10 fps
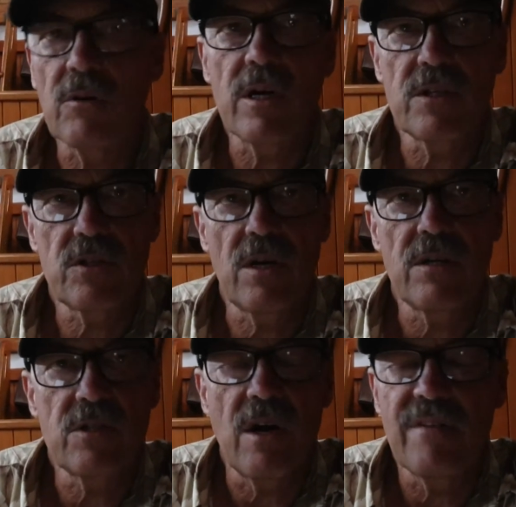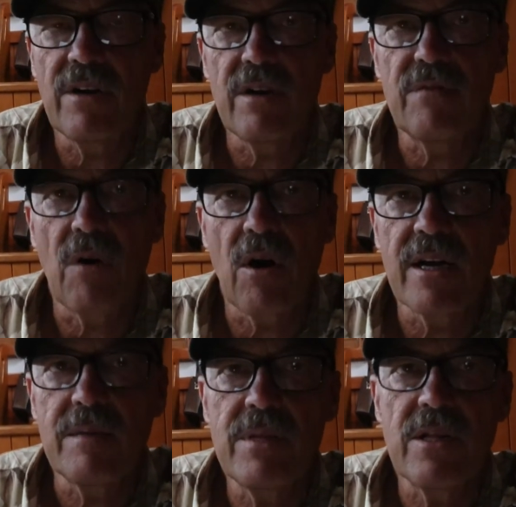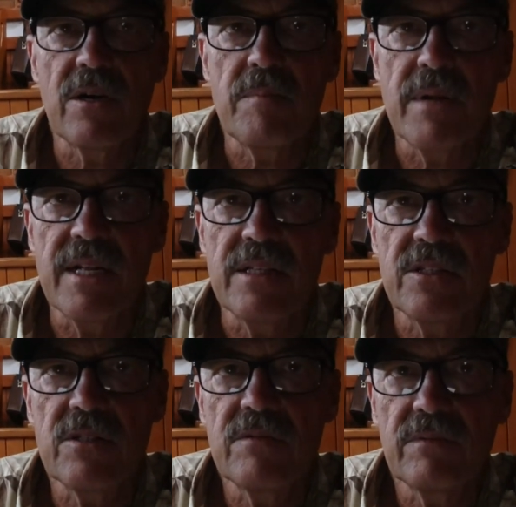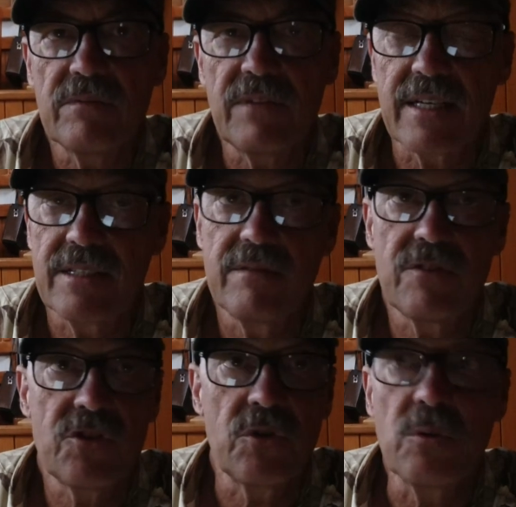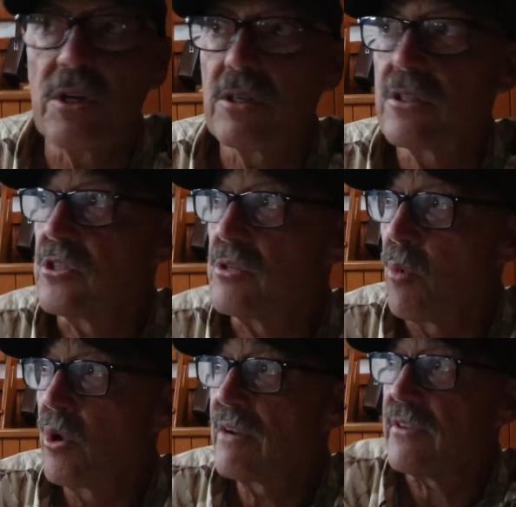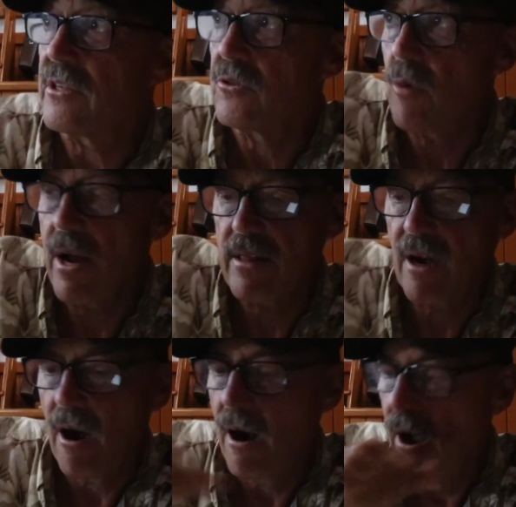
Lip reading: across there. It's not very far. I can be there in minutes. In fact, sooner, because the mooring field is right there.